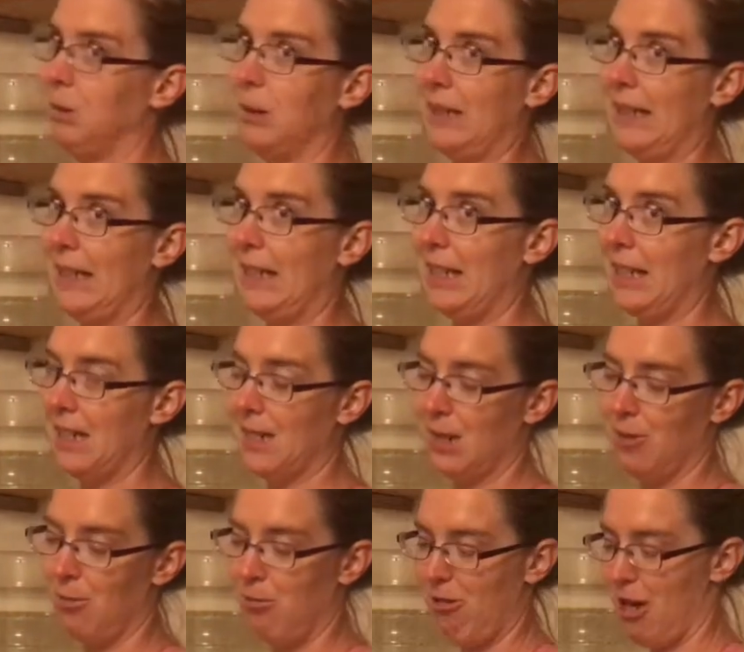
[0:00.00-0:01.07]
We don't use a
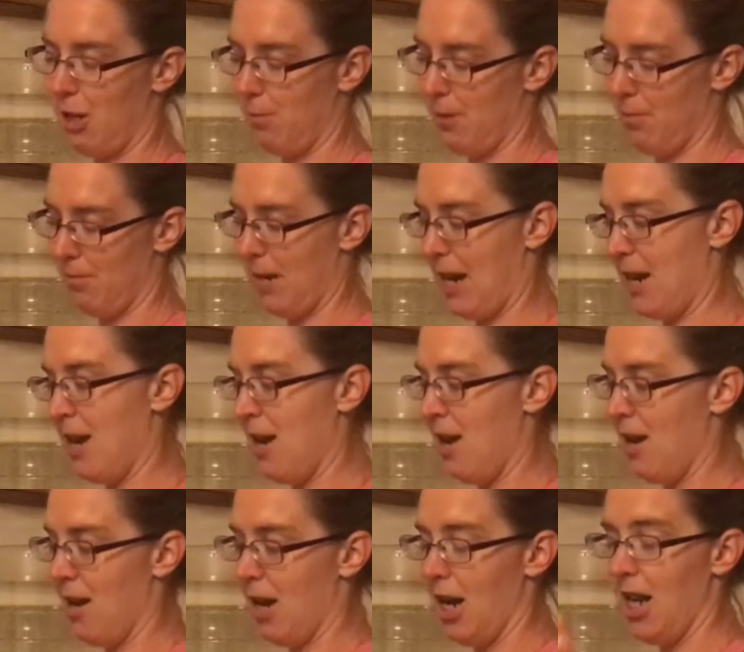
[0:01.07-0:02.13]
lot of fresh pumpkin.
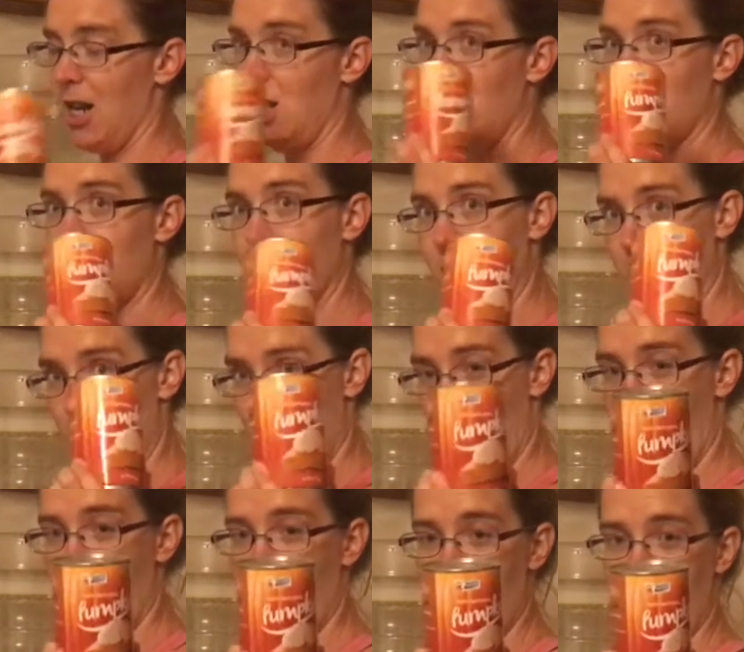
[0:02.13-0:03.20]
I use
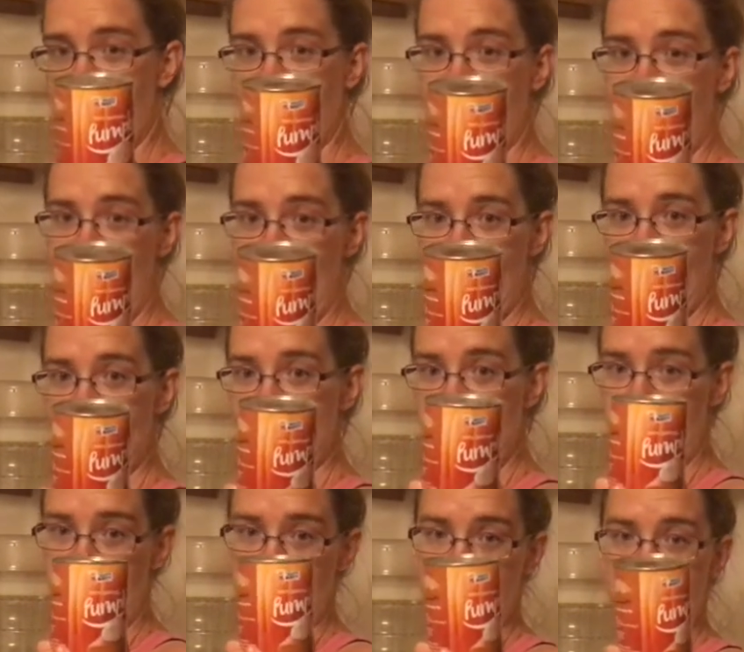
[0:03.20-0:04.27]
a canned
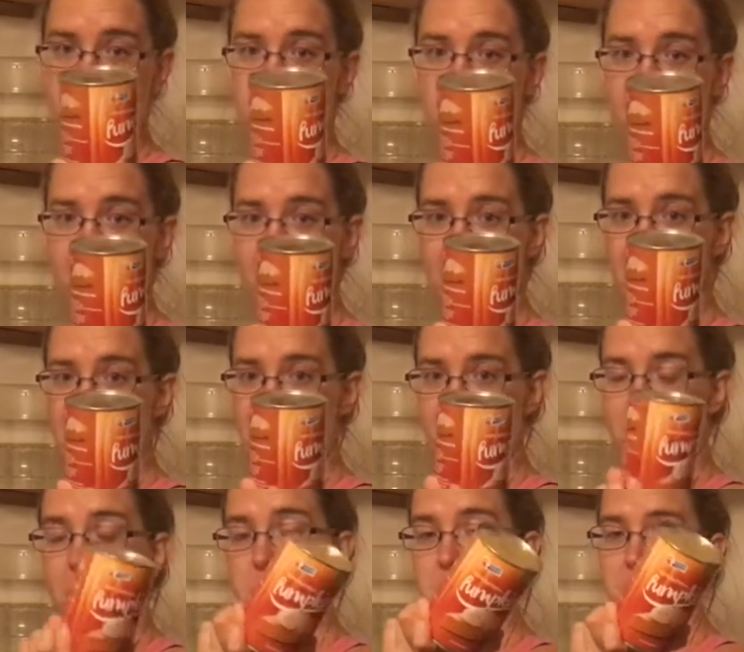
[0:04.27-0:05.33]
pumpkin puree that's
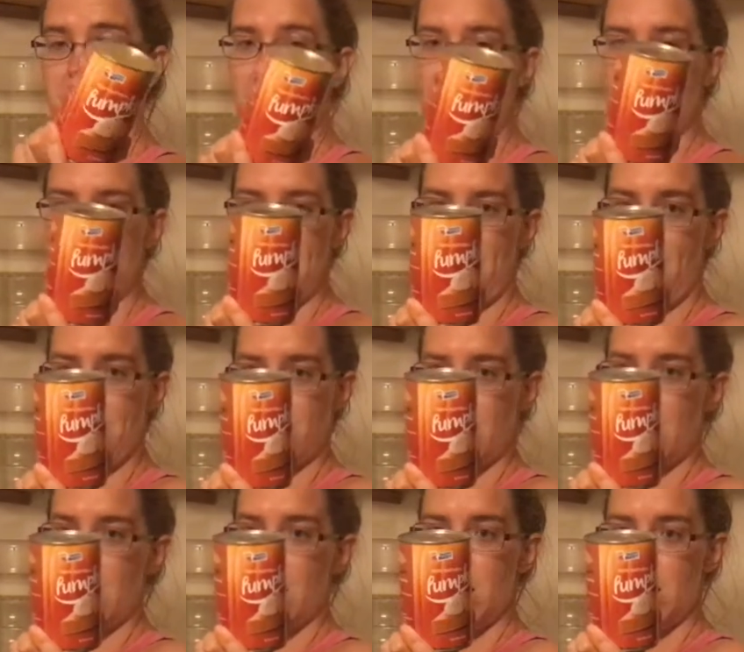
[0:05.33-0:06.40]
100%
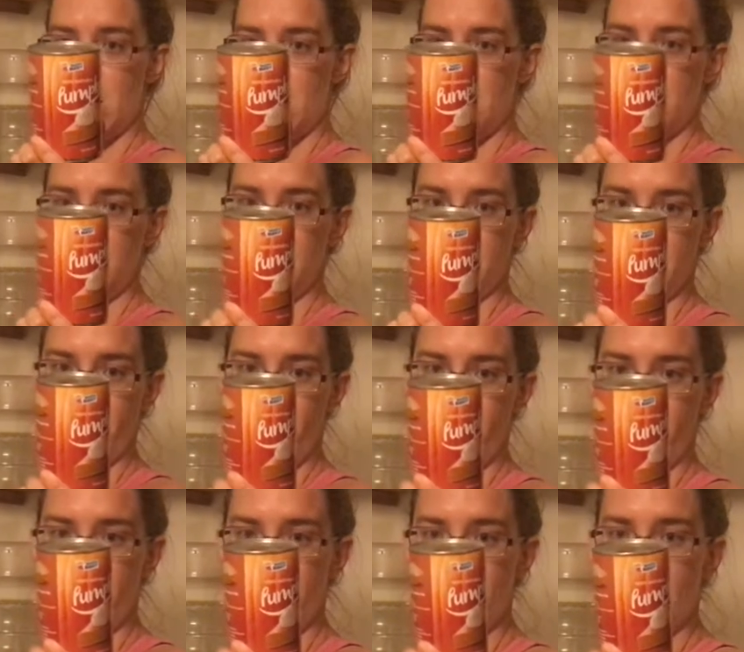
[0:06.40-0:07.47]
pumpkin,
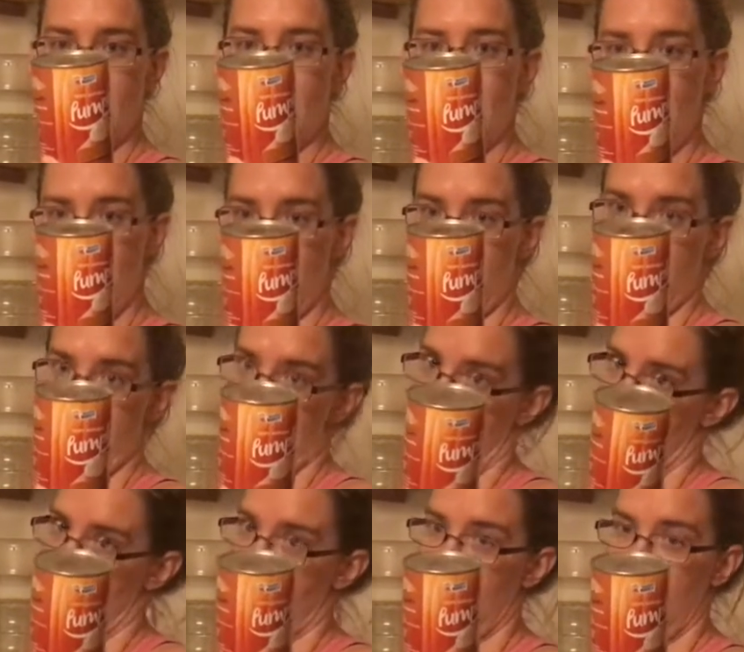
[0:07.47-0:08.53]
and
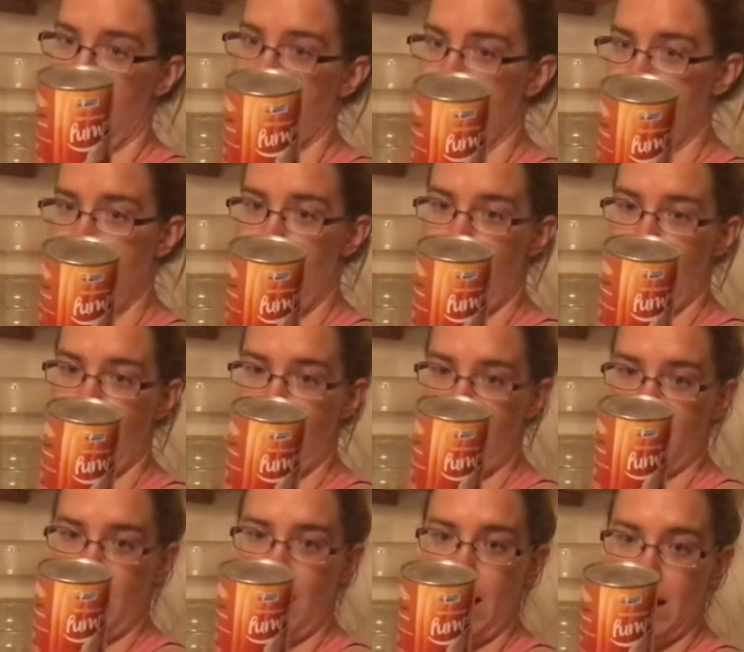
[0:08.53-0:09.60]
pumpkin is perfect
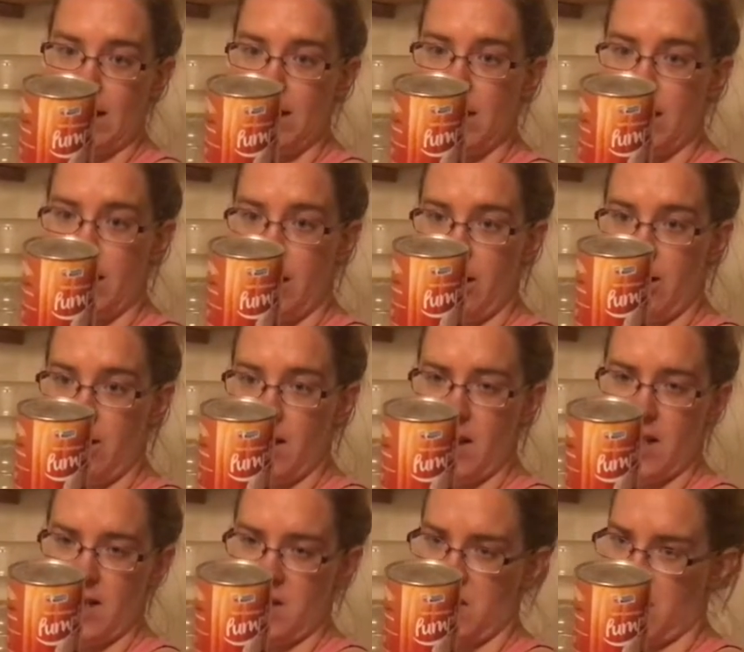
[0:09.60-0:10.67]
for keto.
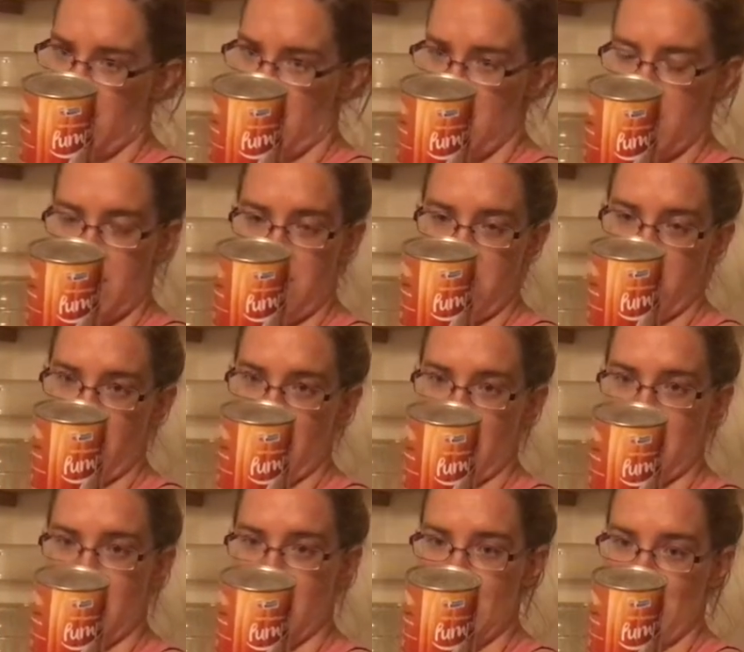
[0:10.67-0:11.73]
It's got
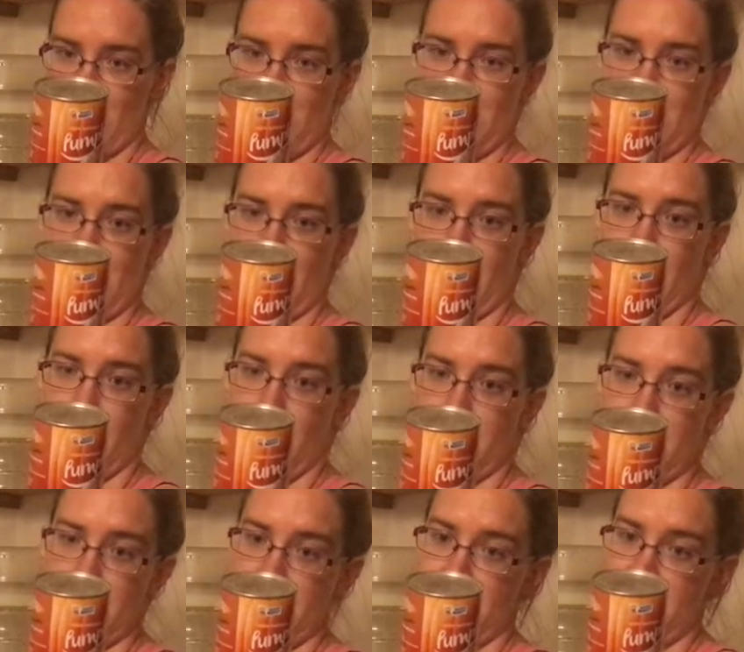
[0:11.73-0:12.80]
less than 7%
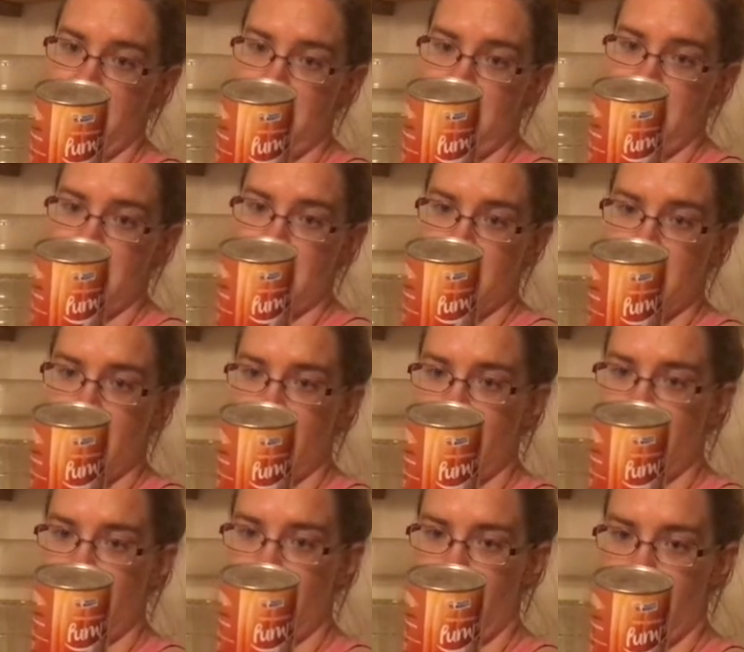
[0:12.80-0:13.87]
carbs,
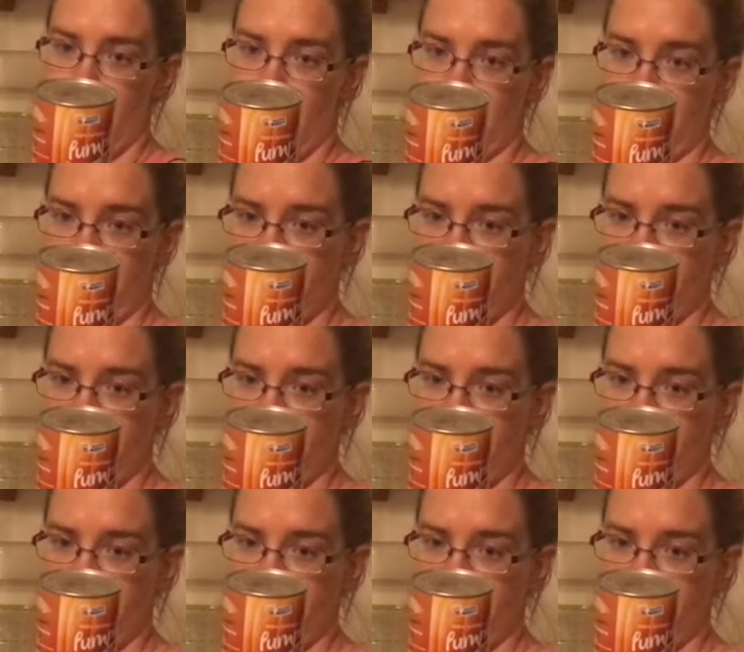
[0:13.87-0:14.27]
so